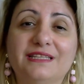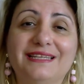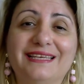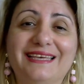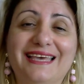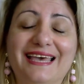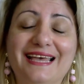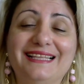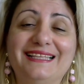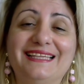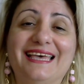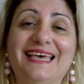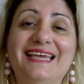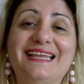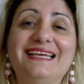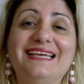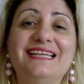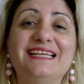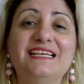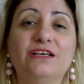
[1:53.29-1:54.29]
get
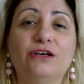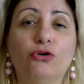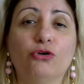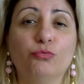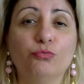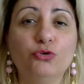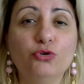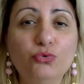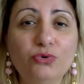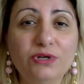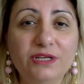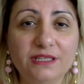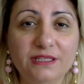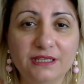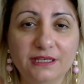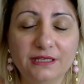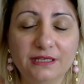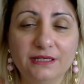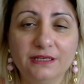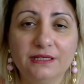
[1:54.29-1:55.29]
any
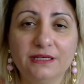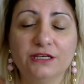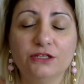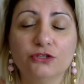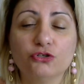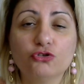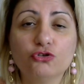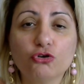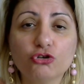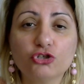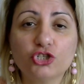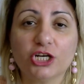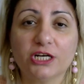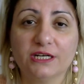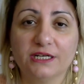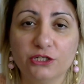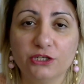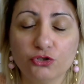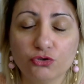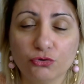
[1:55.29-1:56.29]
community social
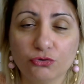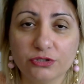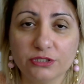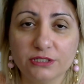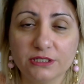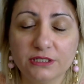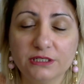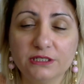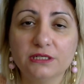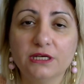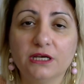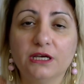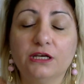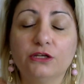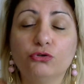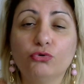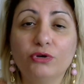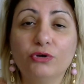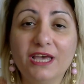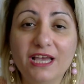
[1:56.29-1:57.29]
resources
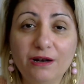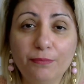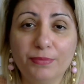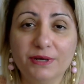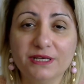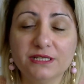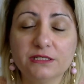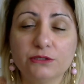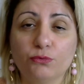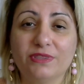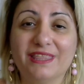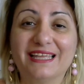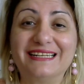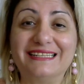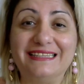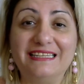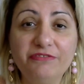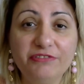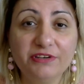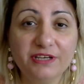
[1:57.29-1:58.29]
to help us with our
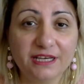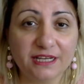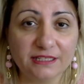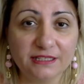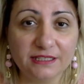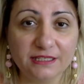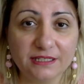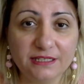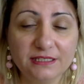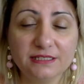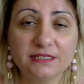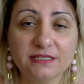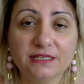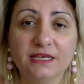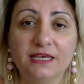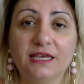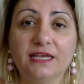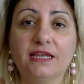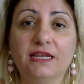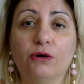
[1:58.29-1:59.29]
difficulties
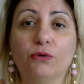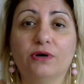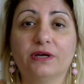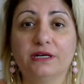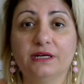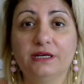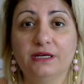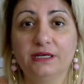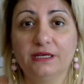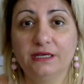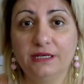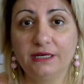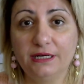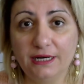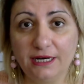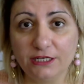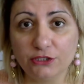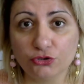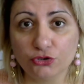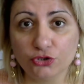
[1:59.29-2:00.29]
in our
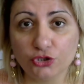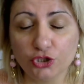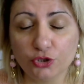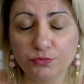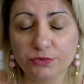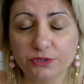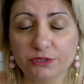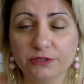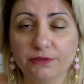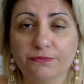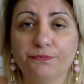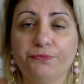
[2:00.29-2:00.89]
relationships.